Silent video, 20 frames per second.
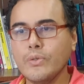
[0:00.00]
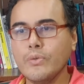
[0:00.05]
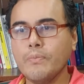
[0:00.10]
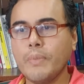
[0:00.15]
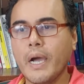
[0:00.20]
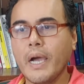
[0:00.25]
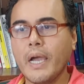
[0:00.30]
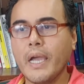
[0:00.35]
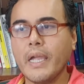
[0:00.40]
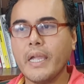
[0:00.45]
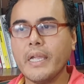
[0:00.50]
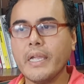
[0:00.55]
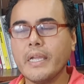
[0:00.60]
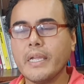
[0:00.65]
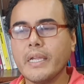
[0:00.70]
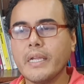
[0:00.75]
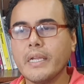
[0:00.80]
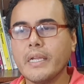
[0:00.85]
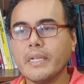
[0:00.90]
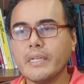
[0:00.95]
by
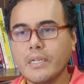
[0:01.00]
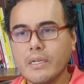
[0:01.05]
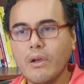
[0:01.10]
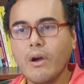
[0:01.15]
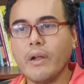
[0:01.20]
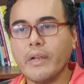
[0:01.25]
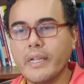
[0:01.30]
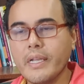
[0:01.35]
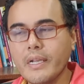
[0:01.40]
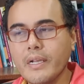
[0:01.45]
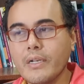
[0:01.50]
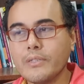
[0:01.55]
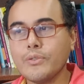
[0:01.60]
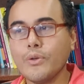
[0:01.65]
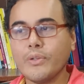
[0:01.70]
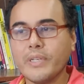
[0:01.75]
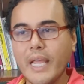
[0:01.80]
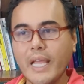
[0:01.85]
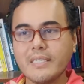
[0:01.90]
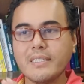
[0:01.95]
the God.
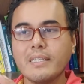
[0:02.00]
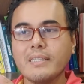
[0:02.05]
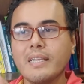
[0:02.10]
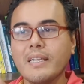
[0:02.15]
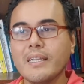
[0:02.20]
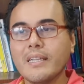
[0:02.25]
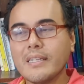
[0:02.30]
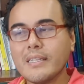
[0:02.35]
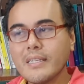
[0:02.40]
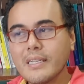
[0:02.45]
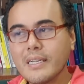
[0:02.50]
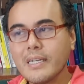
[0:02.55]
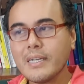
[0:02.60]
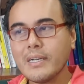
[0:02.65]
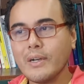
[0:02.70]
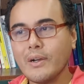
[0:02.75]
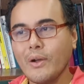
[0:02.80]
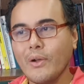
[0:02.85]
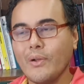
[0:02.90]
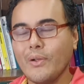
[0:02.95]
So that's, I think,
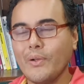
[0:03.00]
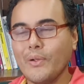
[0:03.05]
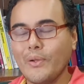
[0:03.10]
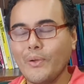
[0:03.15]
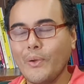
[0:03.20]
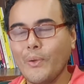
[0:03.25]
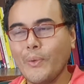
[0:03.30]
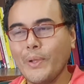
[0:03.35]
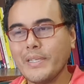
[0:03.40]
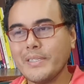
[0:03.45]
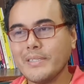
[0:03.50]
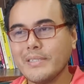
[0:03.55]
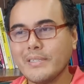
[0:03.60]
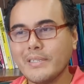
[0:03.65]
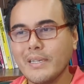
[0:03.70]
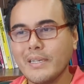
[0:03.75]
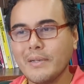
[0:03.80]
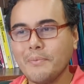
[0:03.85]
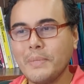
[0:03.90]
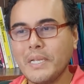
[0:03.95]
the always
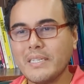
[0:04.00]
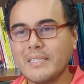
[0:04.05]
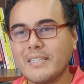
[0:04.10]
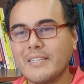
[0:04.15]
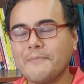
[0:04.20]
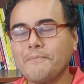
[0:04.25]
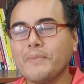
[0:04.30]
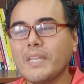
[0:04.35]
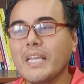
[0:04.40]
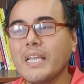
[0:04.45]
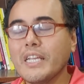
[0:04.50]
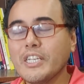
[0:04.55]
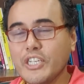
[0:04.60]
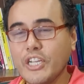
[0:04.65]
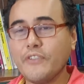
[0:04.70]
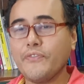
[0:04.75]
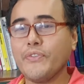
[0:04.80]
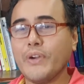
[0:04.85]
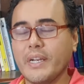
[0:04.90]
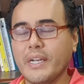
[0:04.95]
a bit
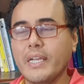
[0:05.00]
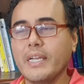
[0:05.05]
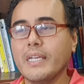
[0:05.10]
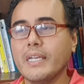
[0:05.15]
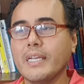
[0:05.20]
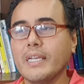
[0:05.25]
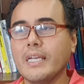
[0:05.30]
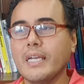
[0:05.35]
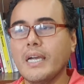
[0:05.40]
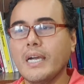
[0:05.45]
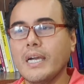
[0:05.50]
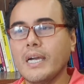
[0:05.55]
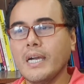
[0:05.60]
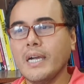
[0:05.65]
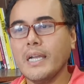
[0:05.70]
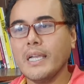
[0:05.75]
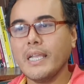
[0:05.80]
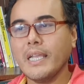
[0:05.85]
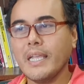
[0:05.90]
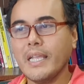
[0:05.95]
different
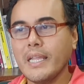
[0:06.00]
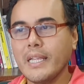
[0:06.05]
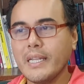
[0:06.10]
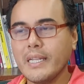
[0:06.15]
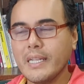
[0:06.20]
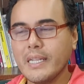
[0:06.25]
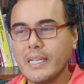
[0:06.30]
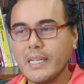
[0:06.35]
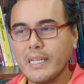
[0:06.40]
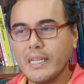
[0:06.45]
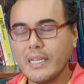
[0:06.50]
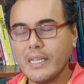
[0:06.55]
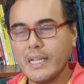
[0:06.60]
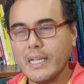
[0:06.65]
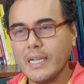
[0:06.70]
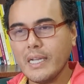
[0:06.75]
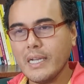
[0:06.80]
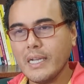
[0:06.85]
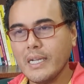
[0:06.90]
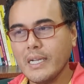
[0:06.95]
in
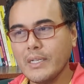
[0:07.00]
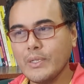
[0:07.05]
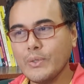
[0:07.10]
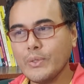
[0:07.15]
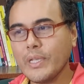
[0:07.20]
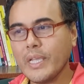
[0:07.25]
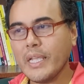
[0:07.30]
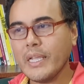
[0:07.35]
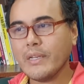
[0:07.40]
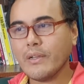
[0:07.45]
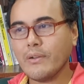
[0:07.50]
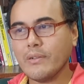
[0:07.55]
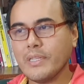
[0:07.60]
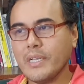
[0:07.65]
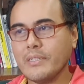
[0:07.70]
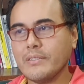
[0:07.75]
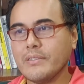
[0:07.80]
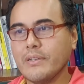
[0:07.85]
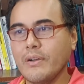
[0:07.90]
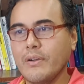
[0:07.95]
looking in the
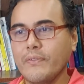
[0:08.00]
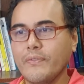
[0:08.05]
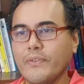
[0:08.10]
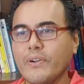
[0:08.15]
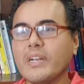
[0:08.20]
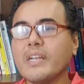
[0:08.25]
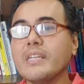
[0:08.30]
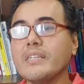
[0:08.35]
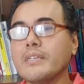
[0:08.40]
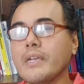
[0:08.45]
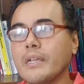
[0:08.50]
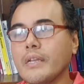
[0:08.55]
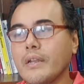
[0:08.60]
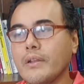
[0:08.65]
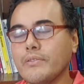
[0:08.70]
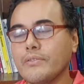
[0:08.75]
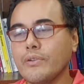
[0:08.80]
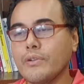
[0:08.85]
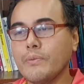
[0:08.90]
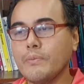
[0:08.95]
context of religion and
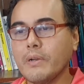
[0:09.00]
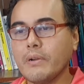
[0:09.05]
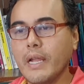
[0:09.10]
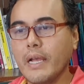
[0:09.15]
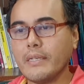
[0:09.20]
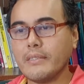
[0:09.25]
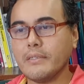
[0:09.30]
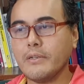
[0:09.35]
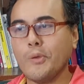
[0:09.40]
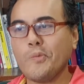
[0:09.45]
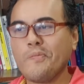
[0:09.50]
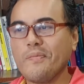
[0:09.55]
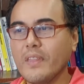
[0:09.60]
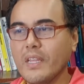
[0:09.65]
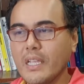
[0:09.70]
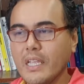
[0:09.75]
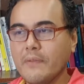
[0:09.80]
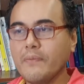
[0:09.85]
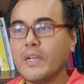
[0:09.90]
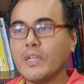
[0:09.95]
also human rights.
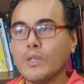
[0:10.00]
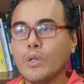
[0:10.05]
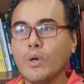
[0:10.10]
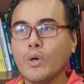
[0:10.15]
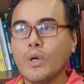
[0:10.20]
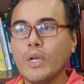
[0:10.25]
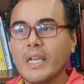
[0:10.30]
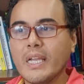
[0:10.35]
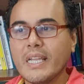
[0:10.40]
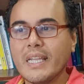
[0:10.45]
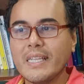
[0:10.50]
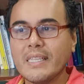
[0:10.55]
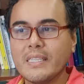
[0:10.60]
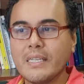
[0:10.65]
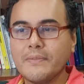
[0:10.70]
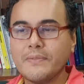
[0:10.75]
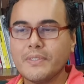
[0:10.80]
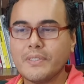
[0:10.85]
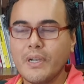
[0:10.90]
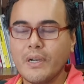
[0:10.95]
Even though in
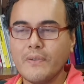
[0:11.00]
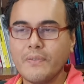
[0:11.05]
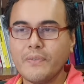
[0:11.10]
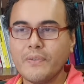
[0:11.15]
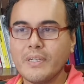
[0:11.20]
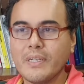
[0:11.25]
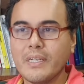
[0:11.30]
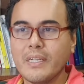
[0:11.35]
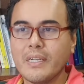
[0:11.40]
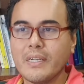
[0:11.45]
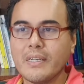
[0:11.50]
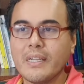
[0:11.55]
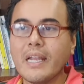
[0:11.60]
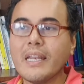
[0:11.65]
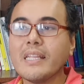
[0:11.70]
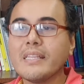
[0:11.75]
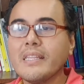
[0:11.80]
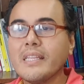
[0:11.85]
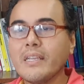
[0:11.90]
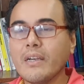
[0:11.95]
terms of the
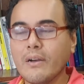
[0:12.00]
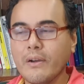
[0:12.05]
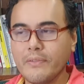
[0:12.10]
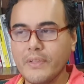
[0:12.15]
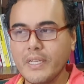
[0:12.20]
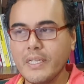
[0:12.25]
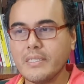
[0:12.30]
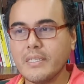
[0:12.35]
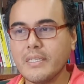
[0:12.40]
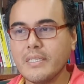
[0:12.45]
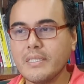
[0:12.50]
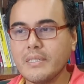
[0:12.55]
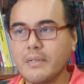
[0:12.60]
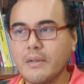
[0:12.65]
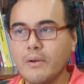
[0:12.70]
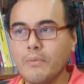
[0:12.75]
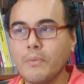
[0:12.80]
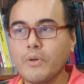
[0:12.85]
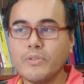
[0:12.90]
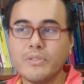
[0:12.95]
reality of this is
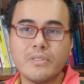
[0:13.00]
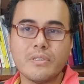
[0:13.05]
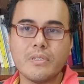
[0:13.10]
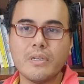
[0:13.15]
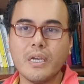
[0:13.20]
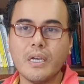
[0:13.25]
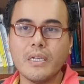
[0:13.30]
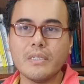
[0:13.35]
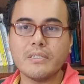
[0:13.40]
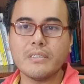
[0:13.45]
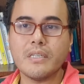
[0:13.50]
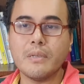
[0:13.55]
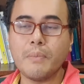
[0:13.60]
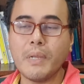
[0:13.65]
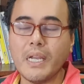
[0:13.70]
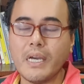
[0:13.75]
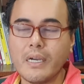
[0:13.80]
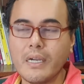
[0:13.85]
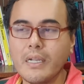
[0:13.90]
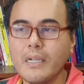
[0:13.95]
almost similar,